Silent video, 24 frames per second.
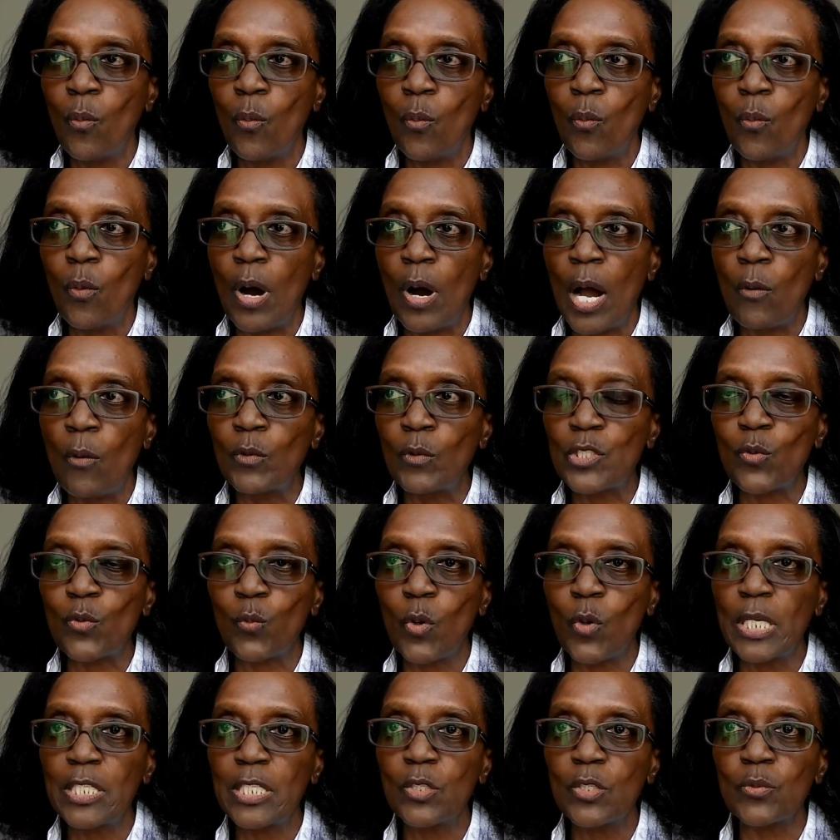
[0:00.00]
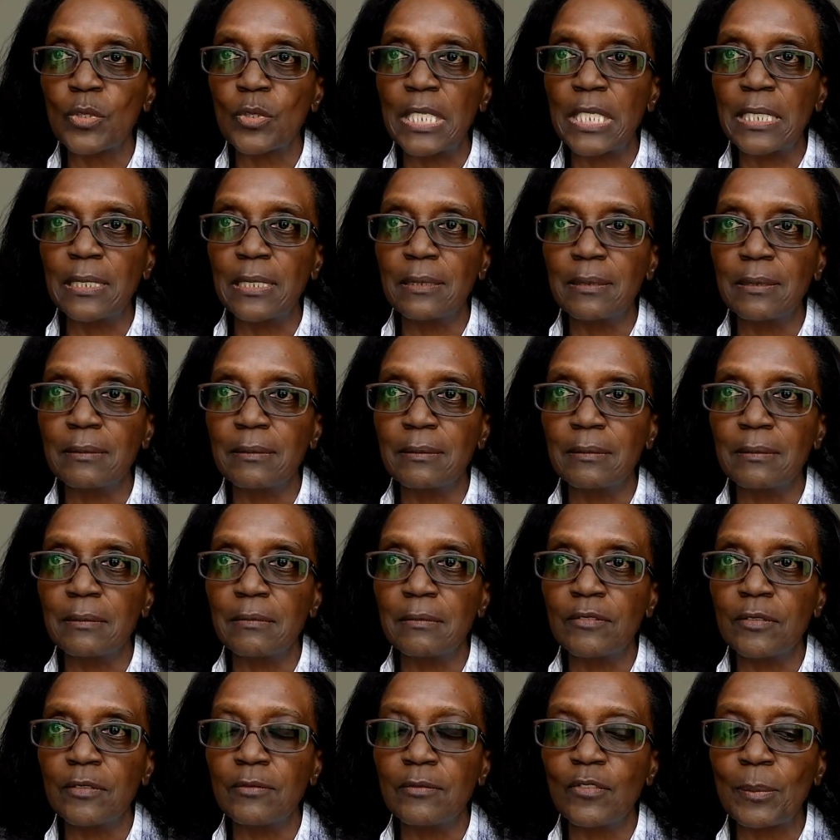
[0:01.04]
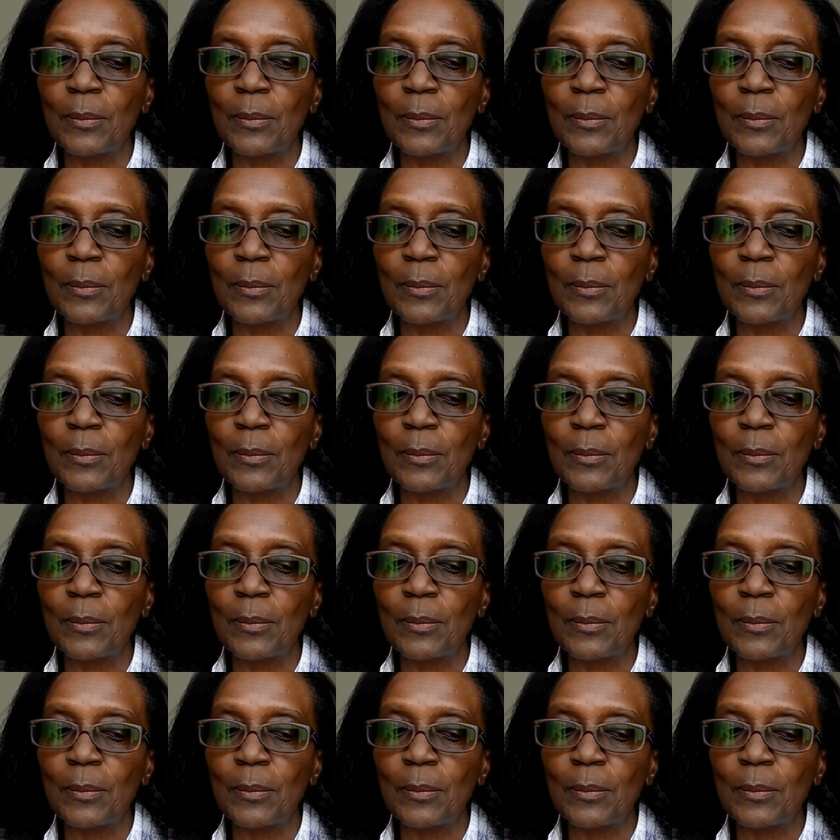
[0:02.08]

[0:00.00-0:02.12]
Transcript: I was wondering from a